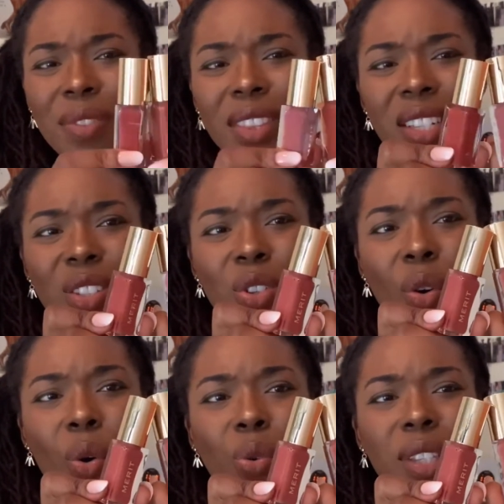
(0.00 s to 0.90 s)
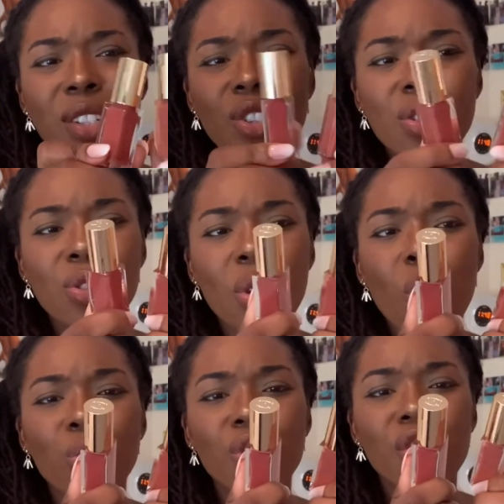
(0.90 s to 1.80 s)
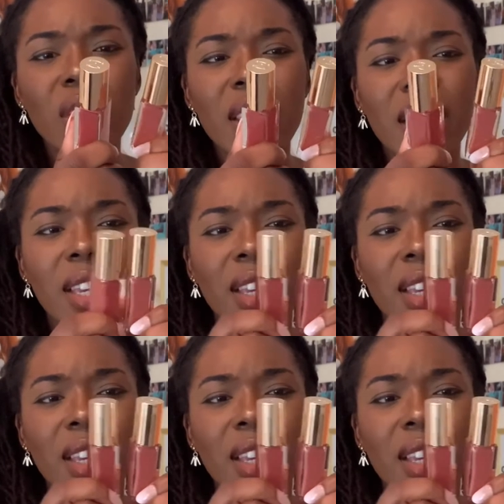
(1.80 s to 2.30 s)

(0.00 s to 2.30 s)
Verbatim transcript: This gold, it's so chic.